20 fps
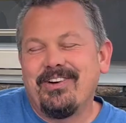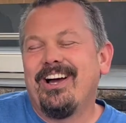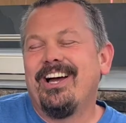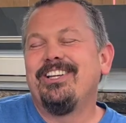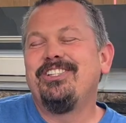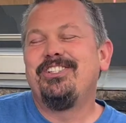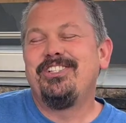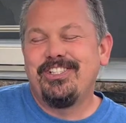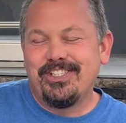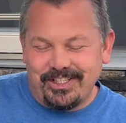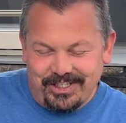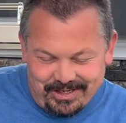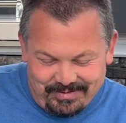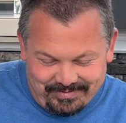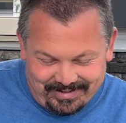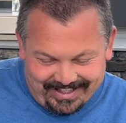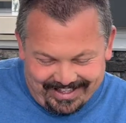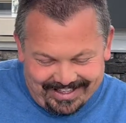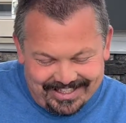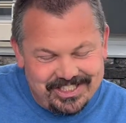a
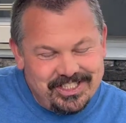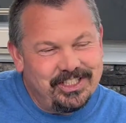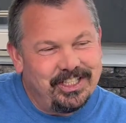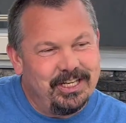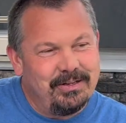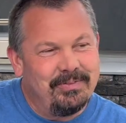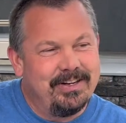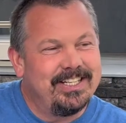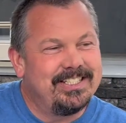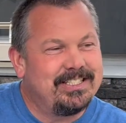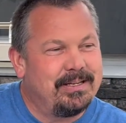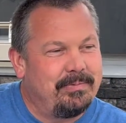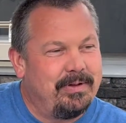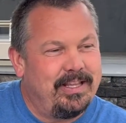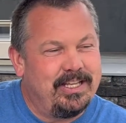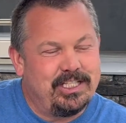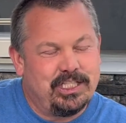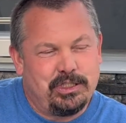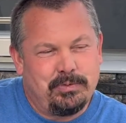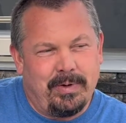journeyman is somebody
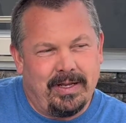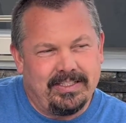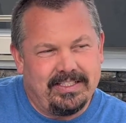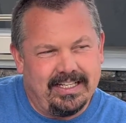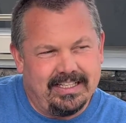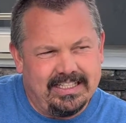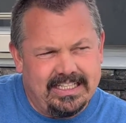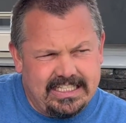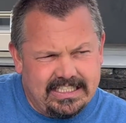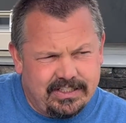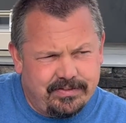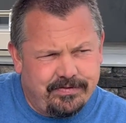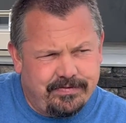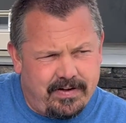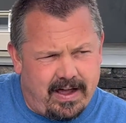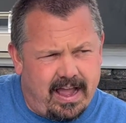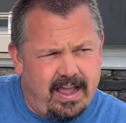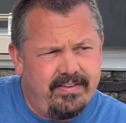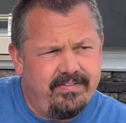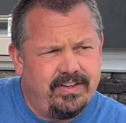that spent at least
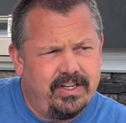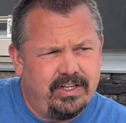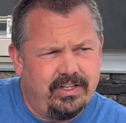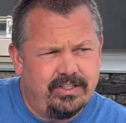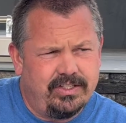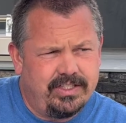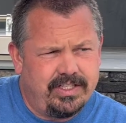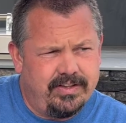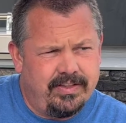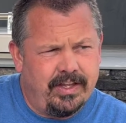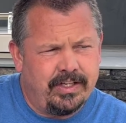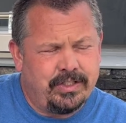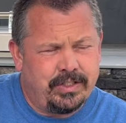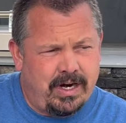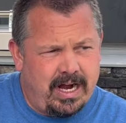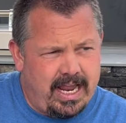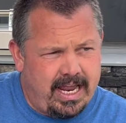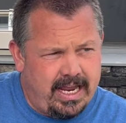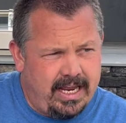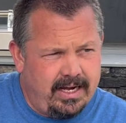5 years in the
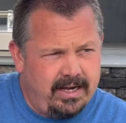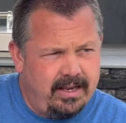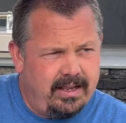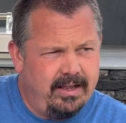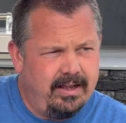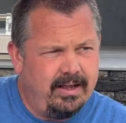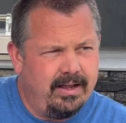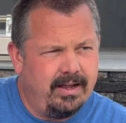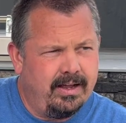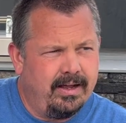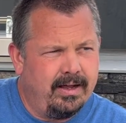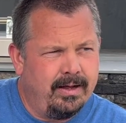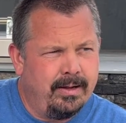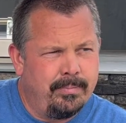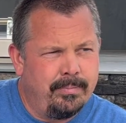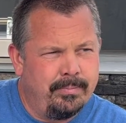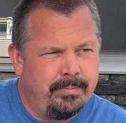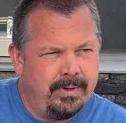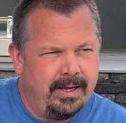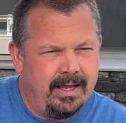trade
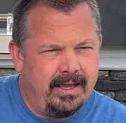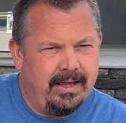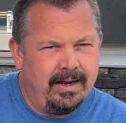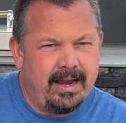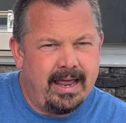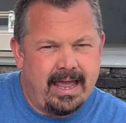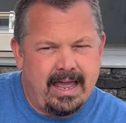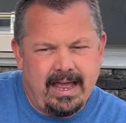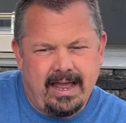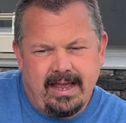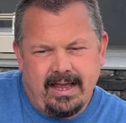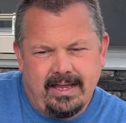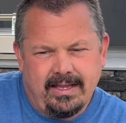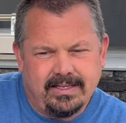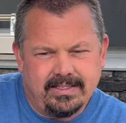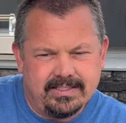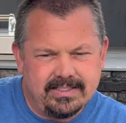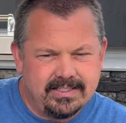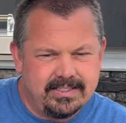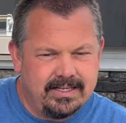and
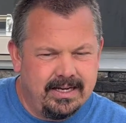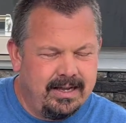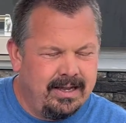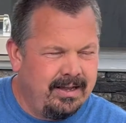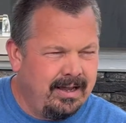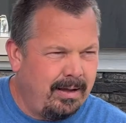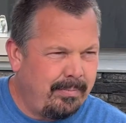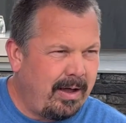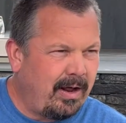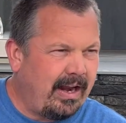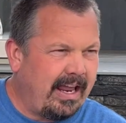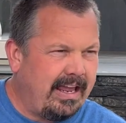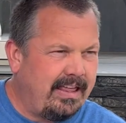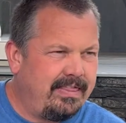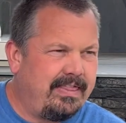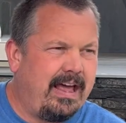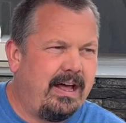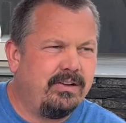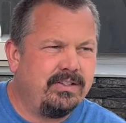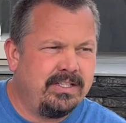has about
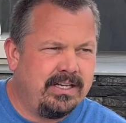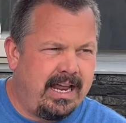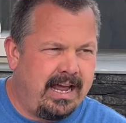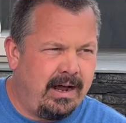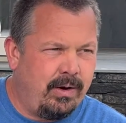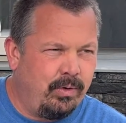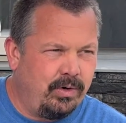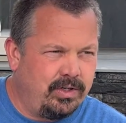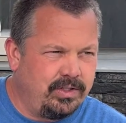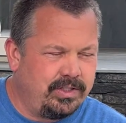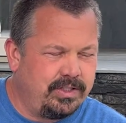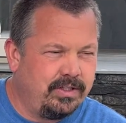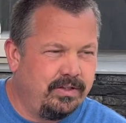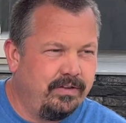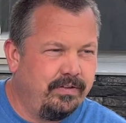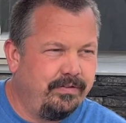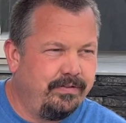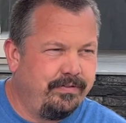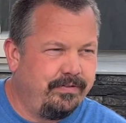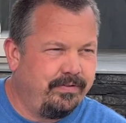8,000 hours
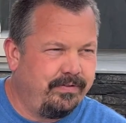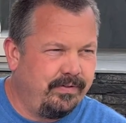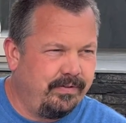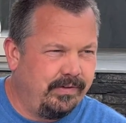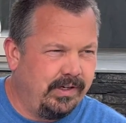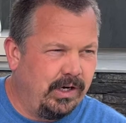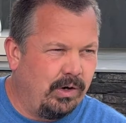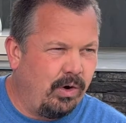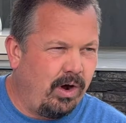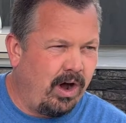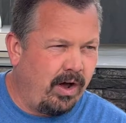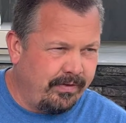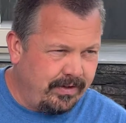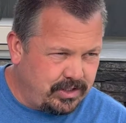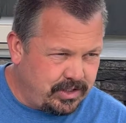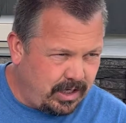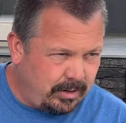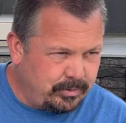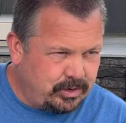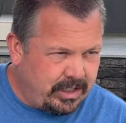of
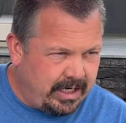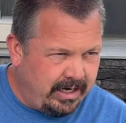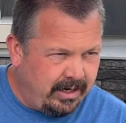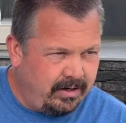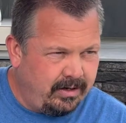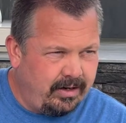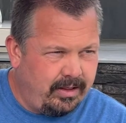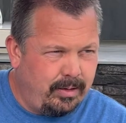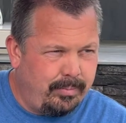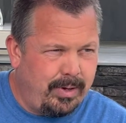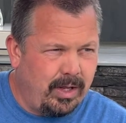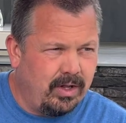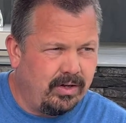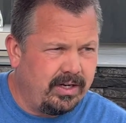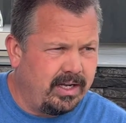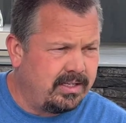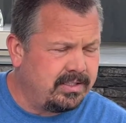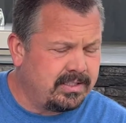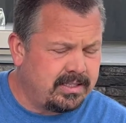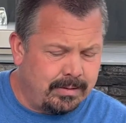on-the-job training under their belt
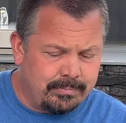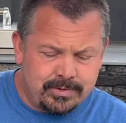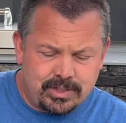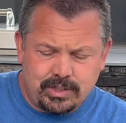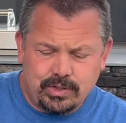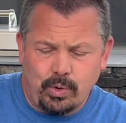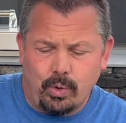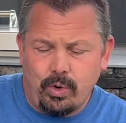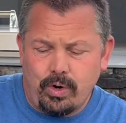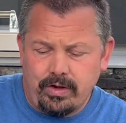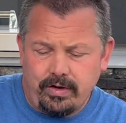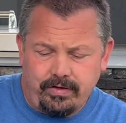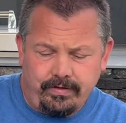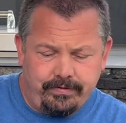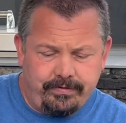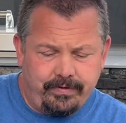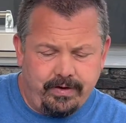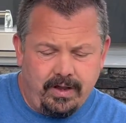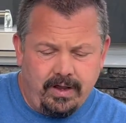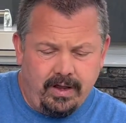and some sort
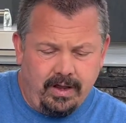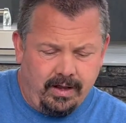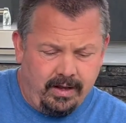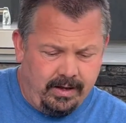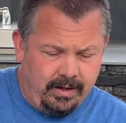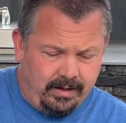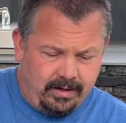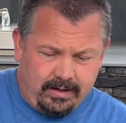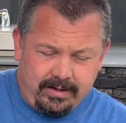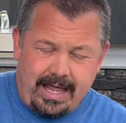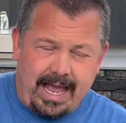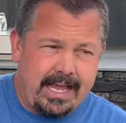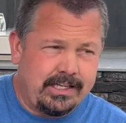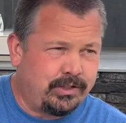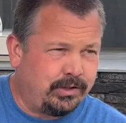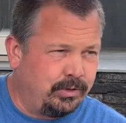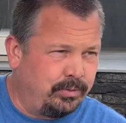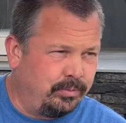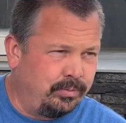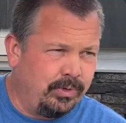of
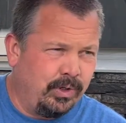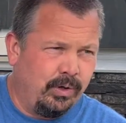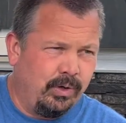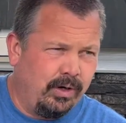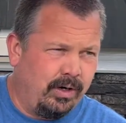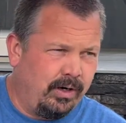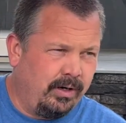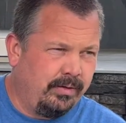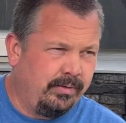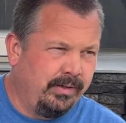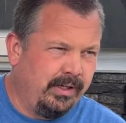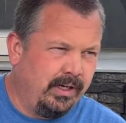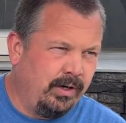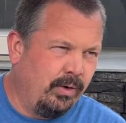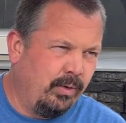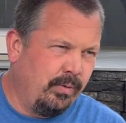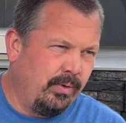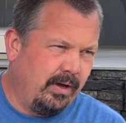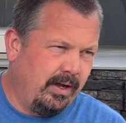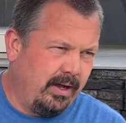classroom or
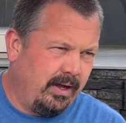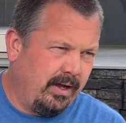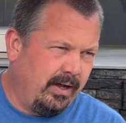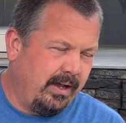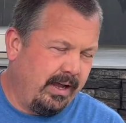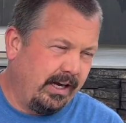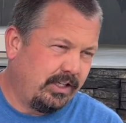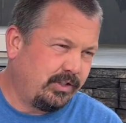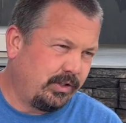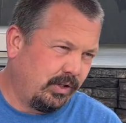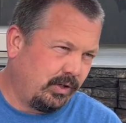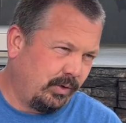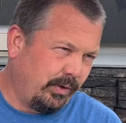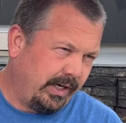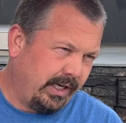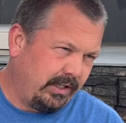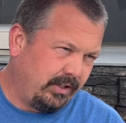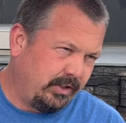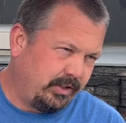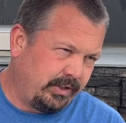
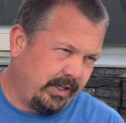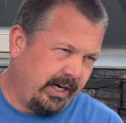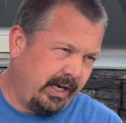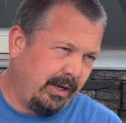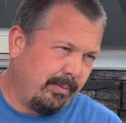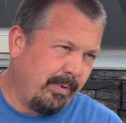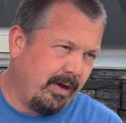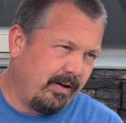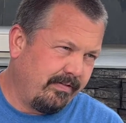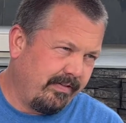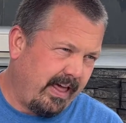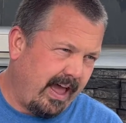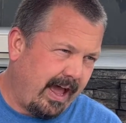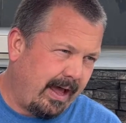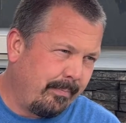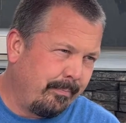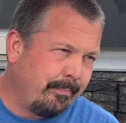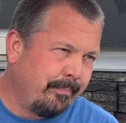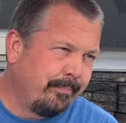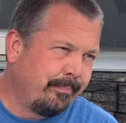extracurricular training above that.
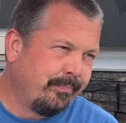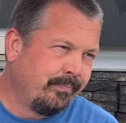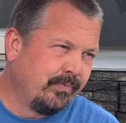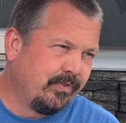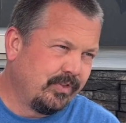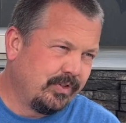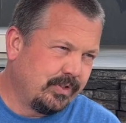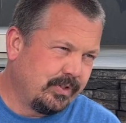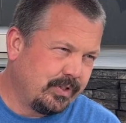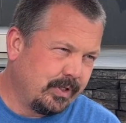So